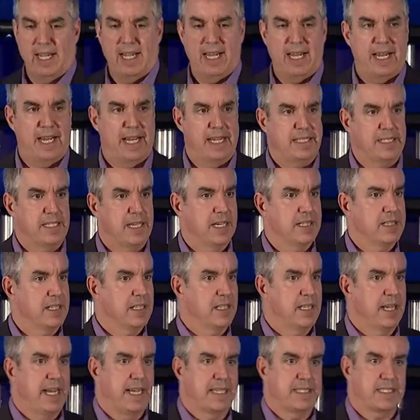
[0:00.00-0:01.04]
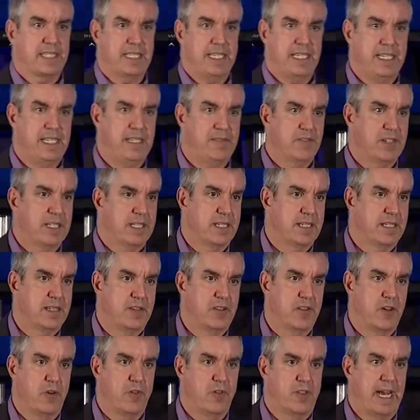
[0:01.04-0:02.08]
And nonetheless,
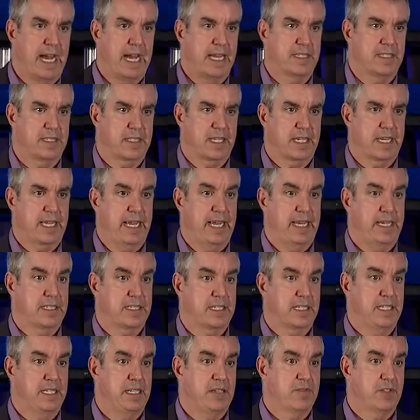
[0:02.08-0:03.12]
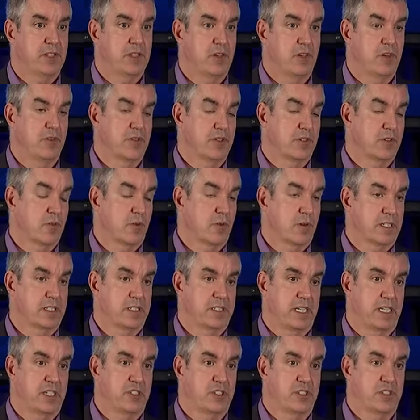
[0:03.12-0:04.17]
even though that is the case, and even though there are
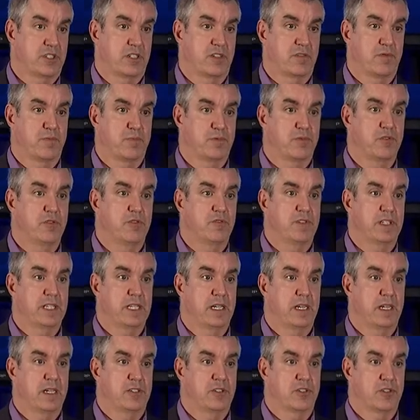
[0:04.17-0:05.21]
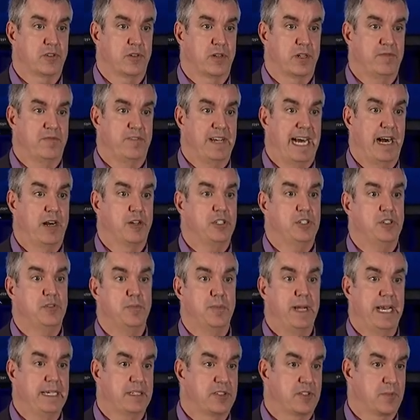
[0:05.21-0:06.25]
organizations that have proven that under a
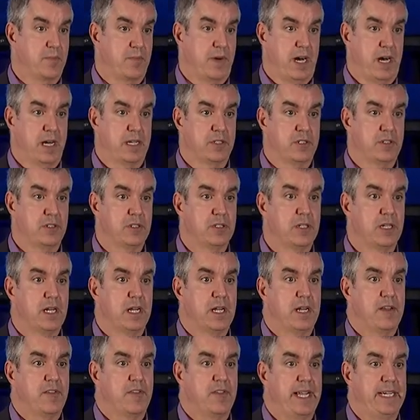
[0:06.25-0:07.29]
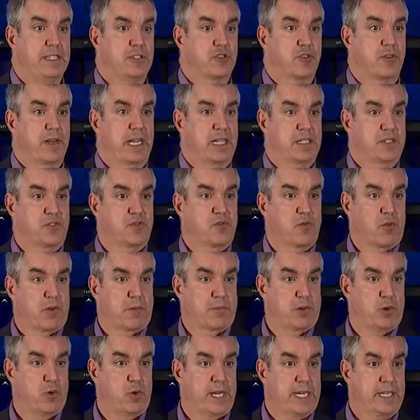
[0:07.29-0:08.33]
value-based model, they
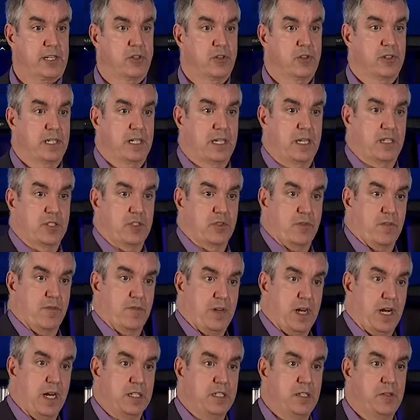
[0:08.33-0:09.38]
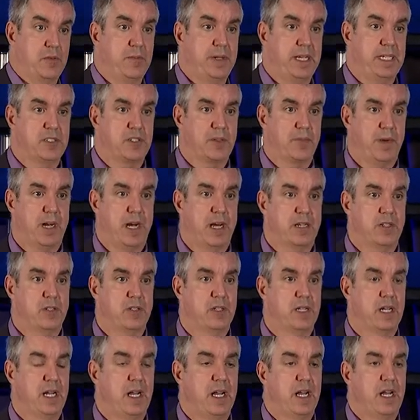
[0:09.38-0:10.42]
transform quicker than under a volume-based
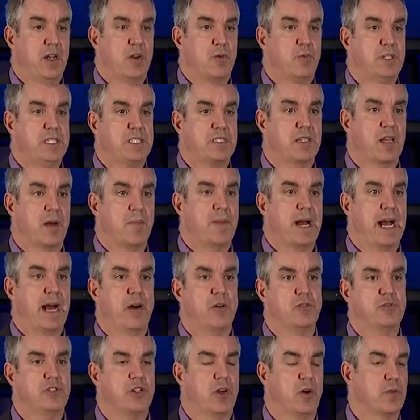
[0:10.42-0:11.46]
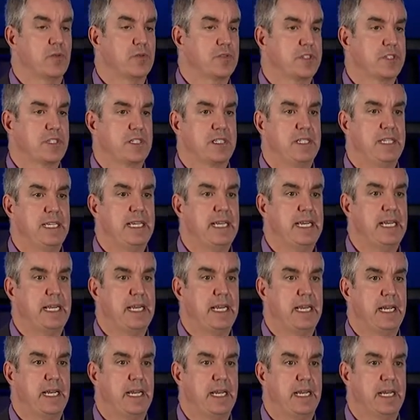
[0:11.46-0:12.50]
model, we somehow don't
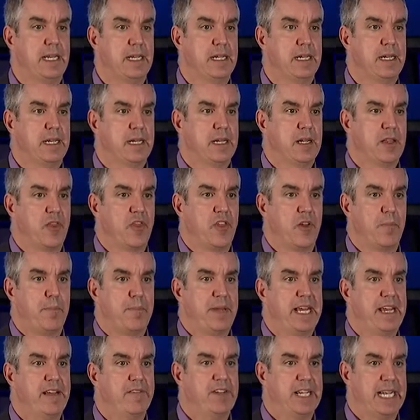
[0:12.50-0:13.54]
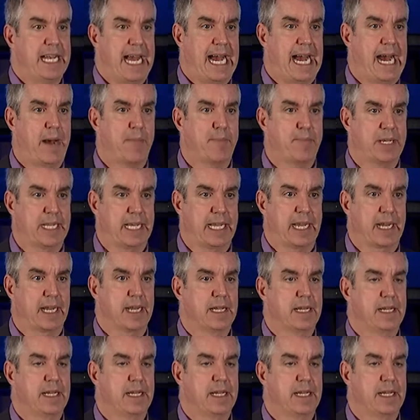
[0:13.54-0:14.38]
see the pivot happening.